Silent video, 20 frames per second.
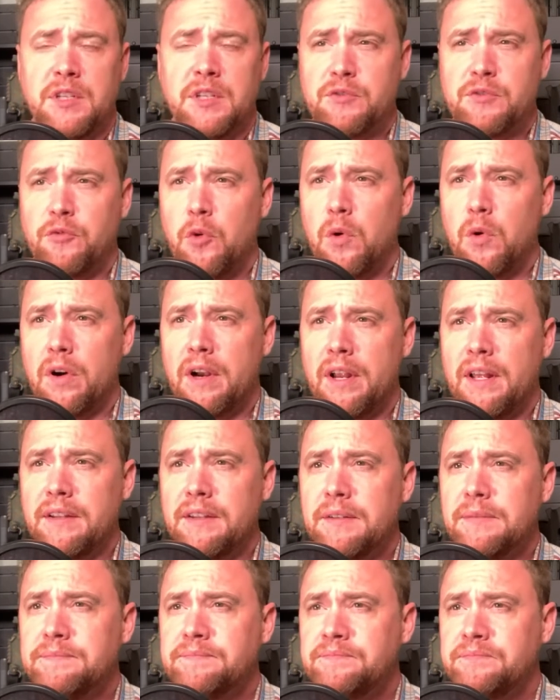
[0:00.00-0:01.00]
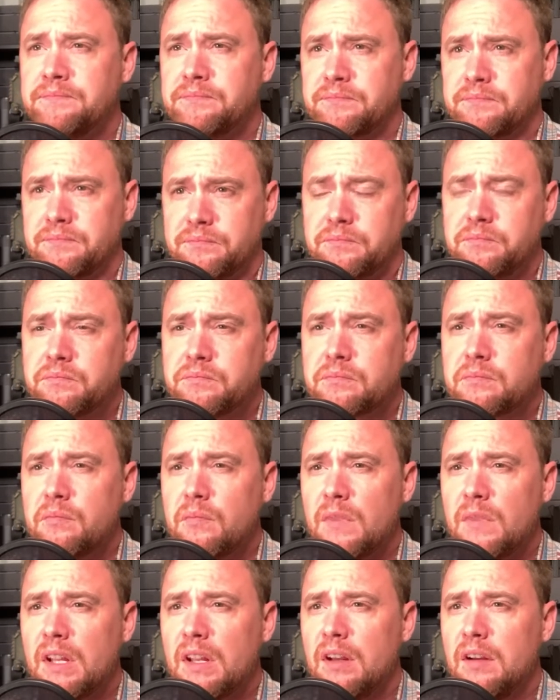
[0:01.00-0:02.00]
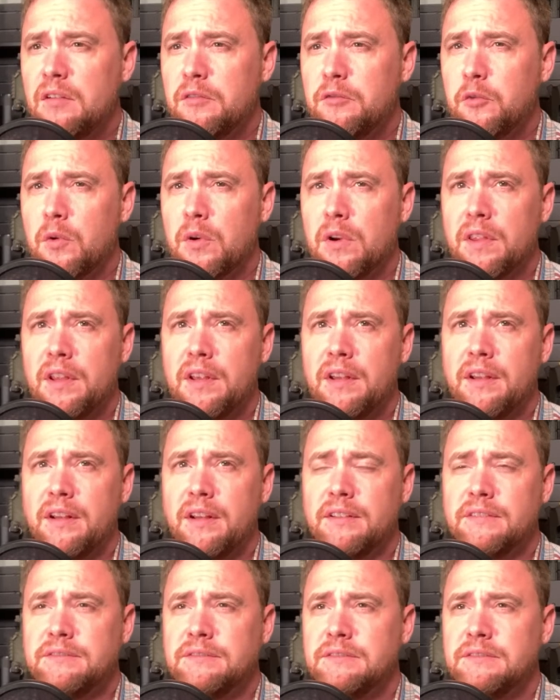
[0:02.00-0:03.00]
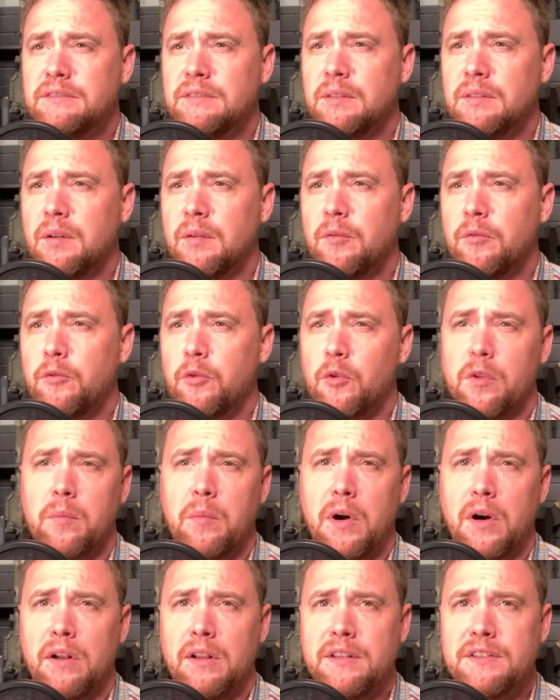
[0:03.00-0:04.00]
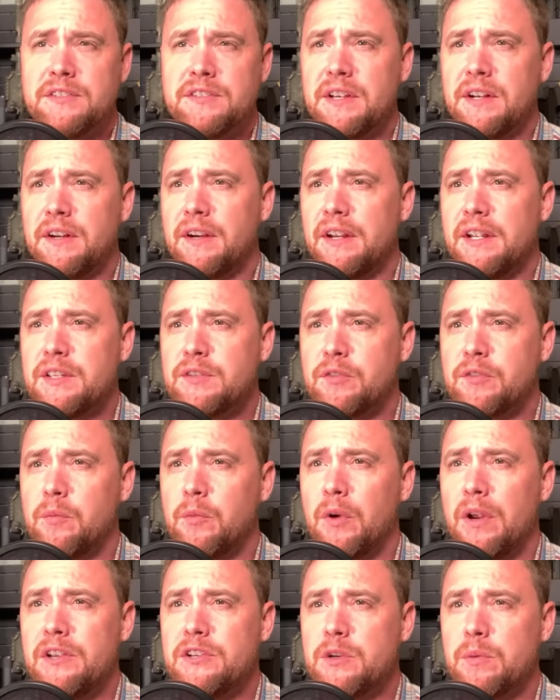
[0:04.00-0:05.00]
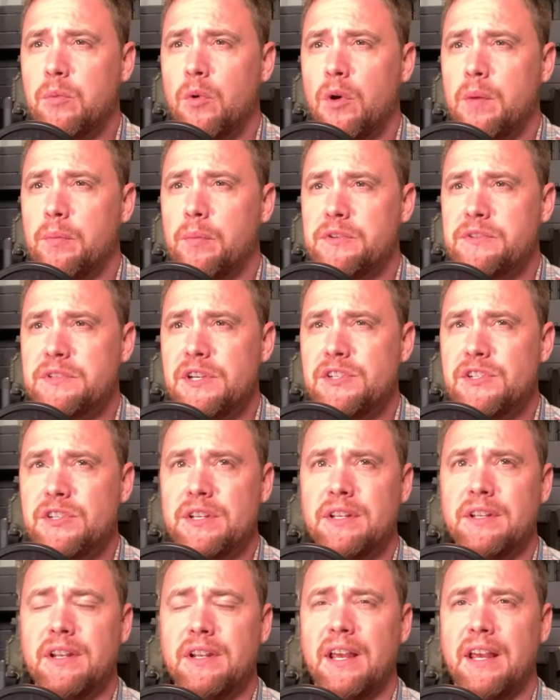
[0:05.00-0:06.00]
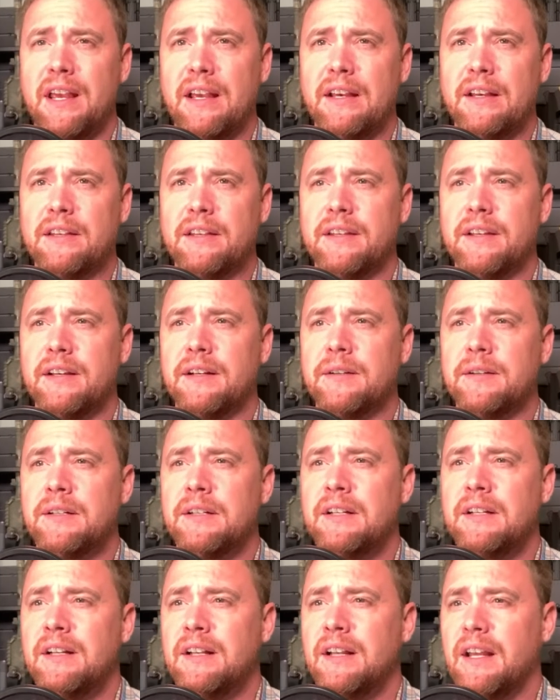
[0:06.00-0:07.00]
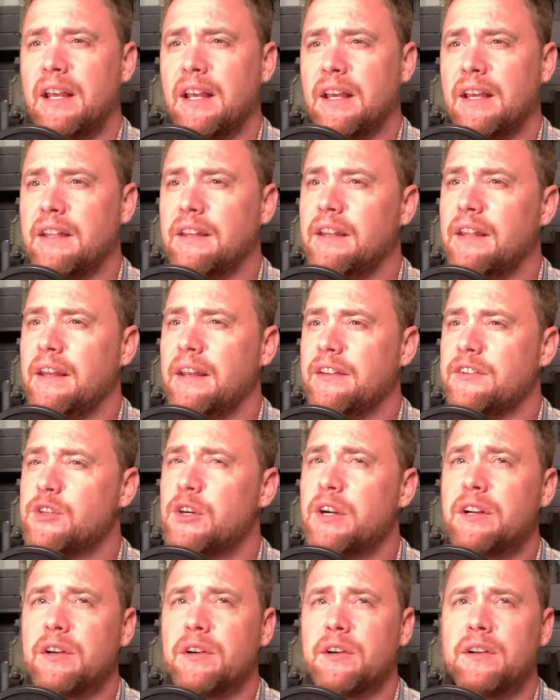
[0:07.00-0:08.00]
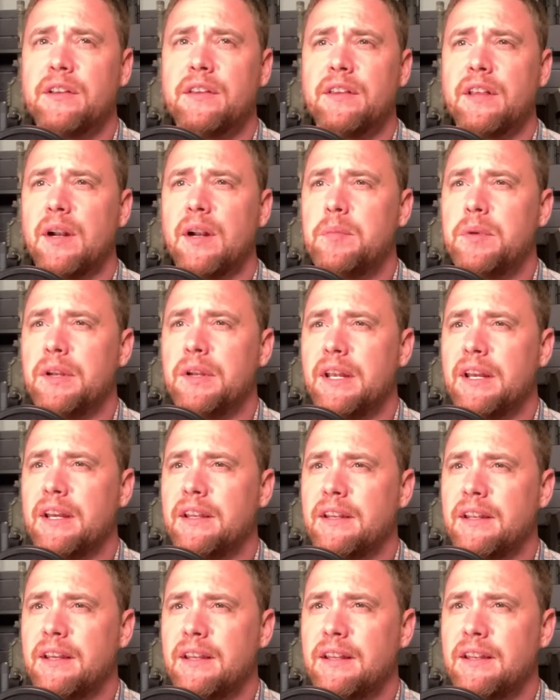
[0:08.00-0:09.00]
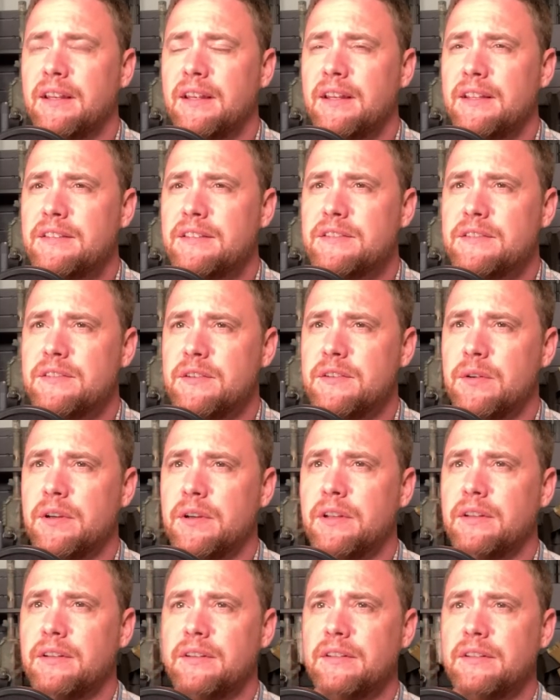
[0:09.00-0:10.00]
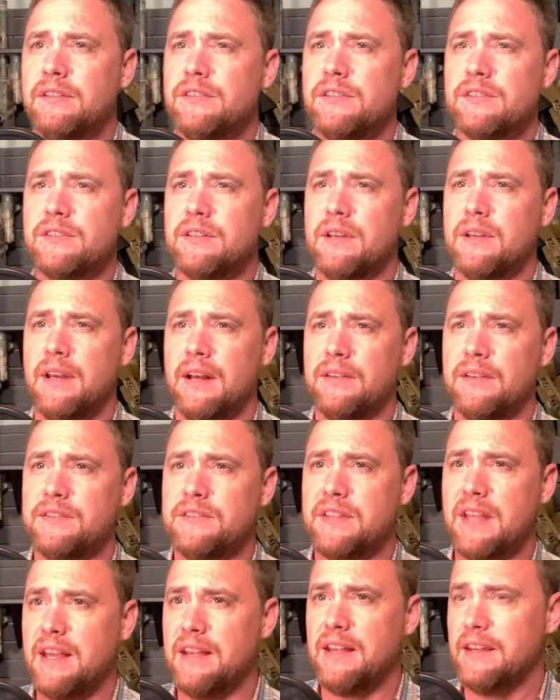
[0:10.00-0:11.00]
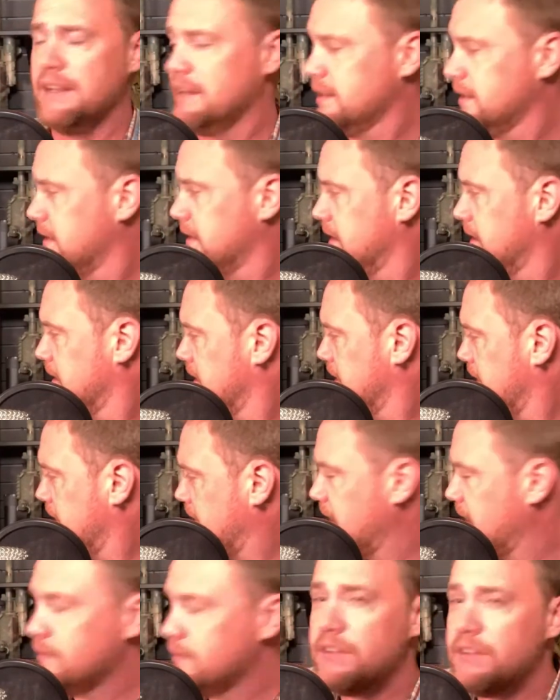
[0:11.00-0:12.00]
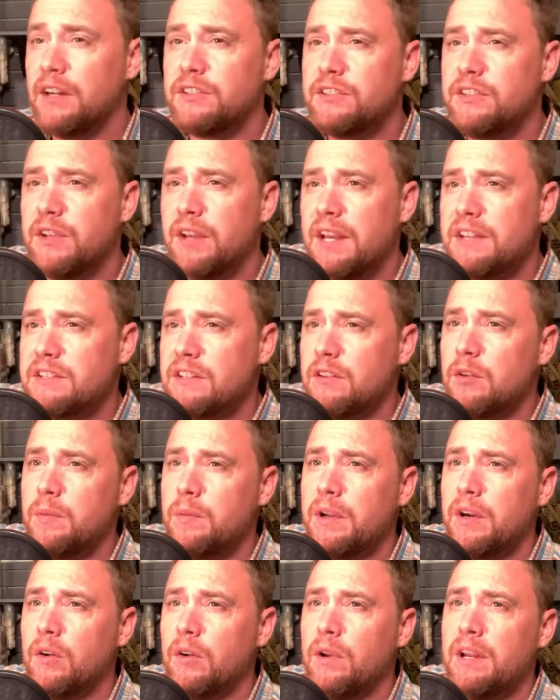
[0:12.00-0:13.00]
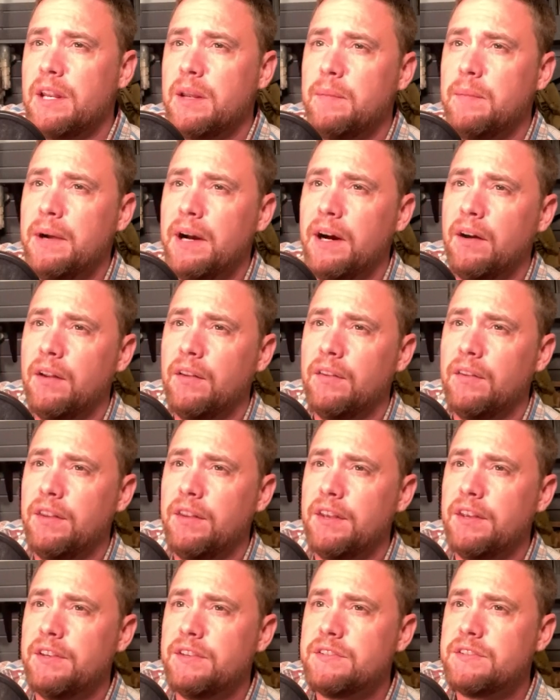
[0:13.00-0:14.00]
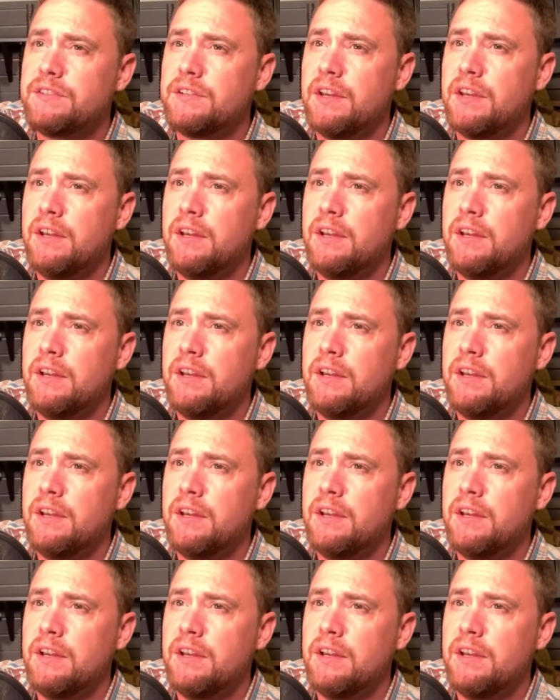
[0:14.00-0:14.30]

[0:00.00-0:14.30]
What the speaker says: four end for the Marlin series from Ranger Point Precision, and a trigger that I put in, and it's doing just outstanding. I've talked to you guys a little bit already about this